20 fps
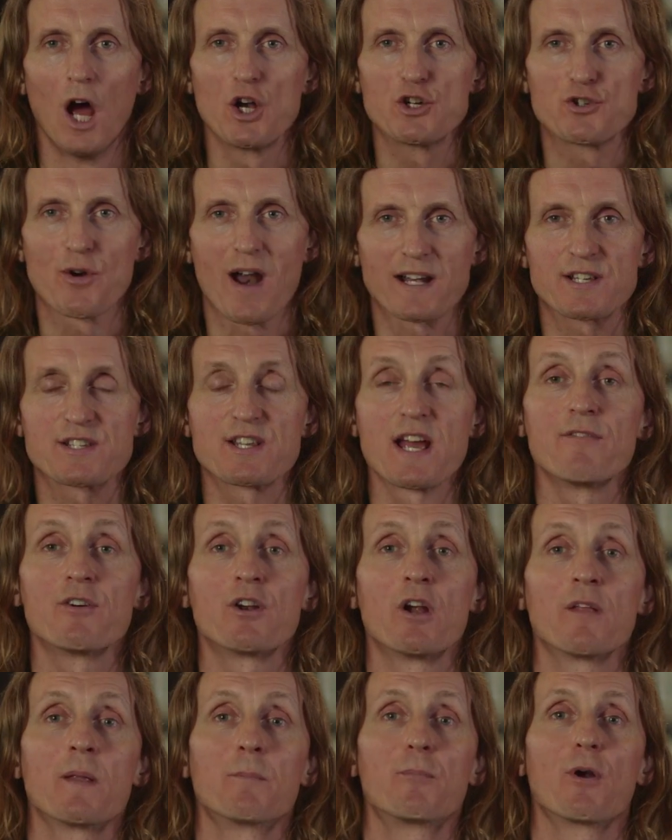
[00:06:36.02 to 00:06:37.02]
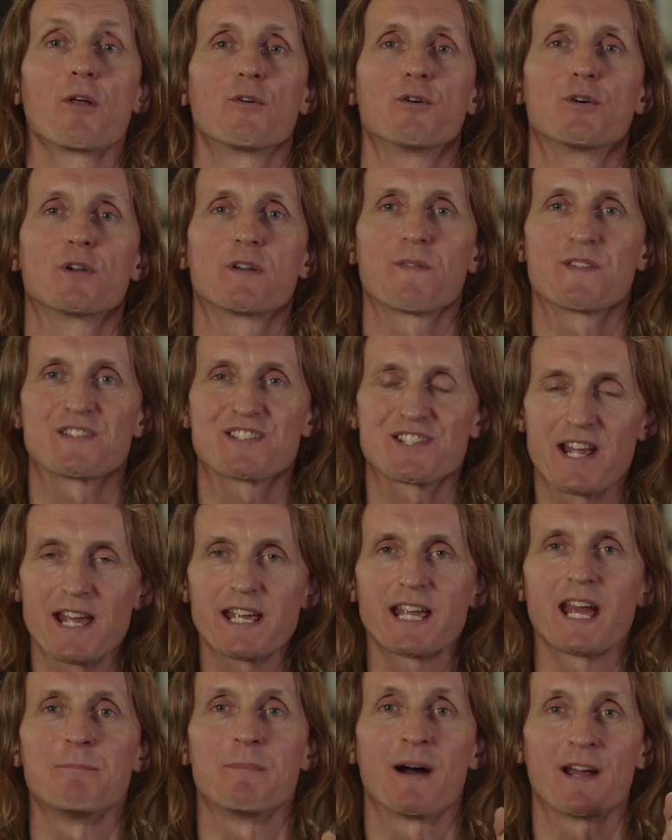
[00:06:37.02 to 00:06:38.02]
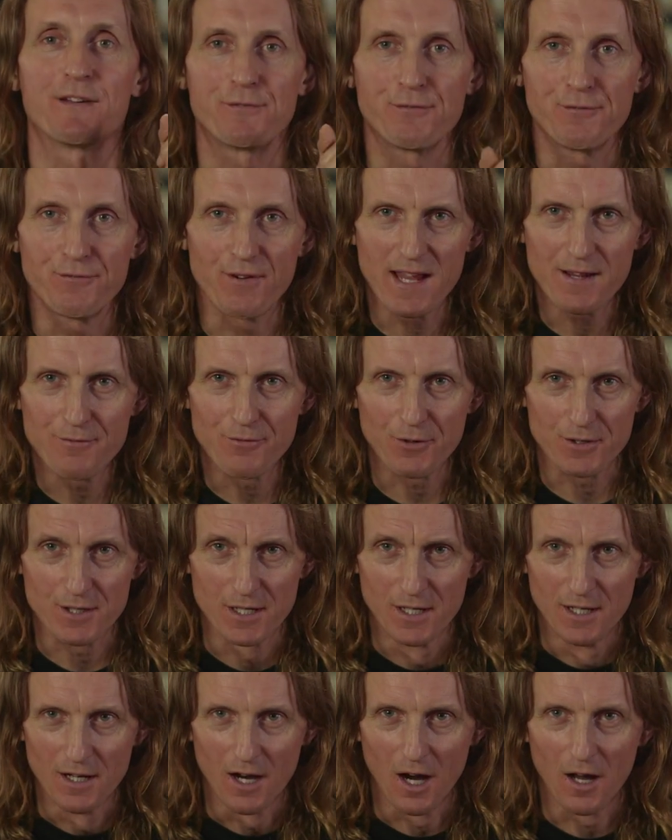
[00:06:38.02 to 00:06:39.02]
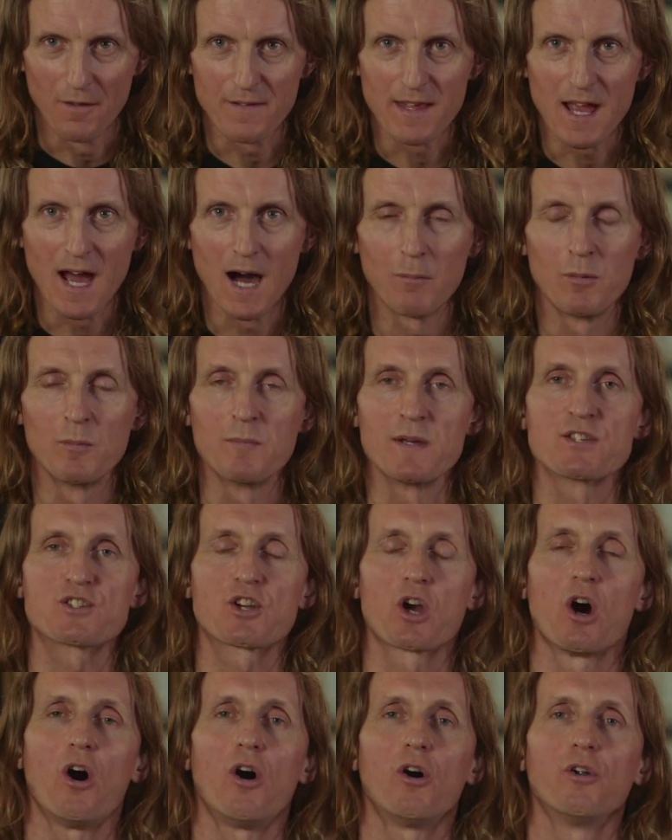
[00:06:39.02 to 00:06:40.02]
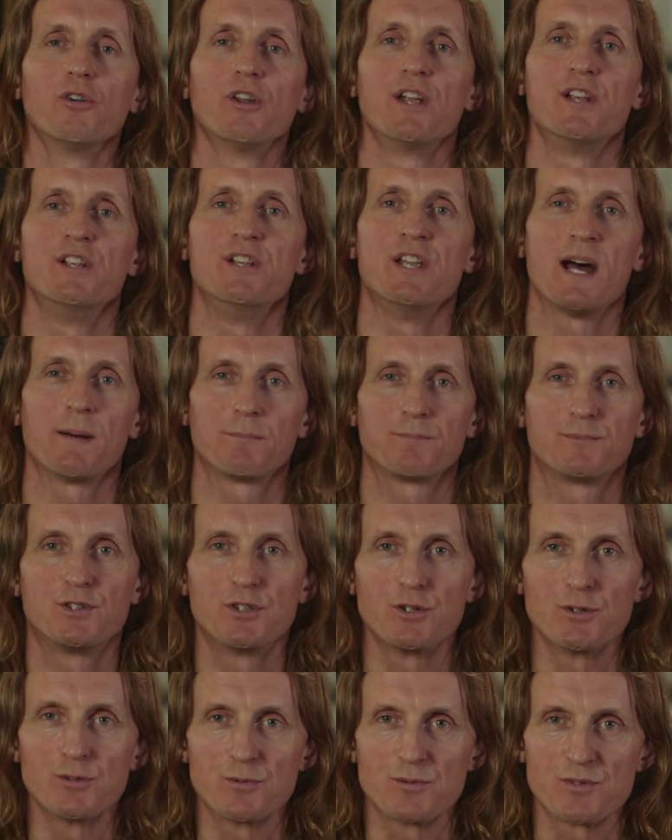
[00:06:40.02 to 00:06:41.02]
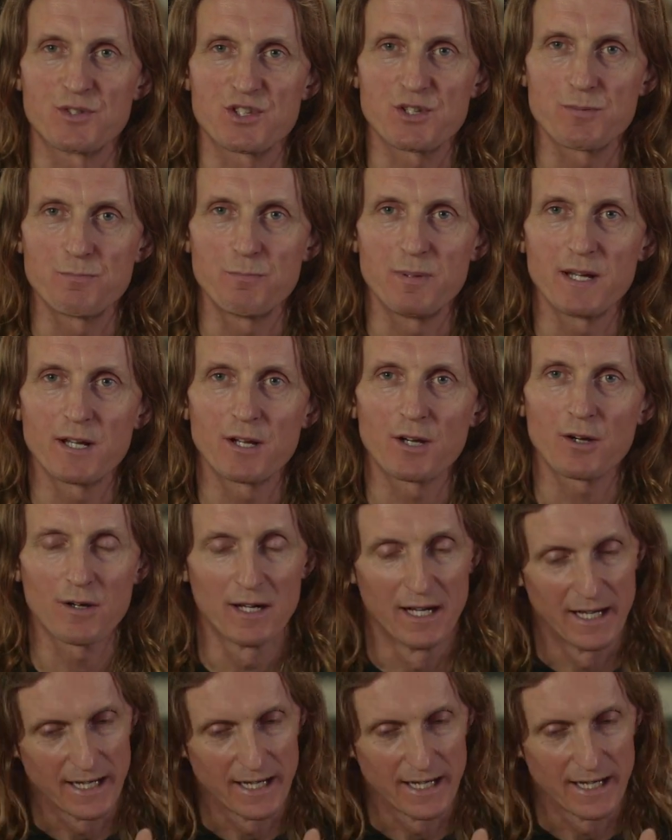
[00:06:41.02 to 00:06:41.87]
Track 7 on the Brotherhood of the Snake, and my favorite on the album, is called Neptune Spear.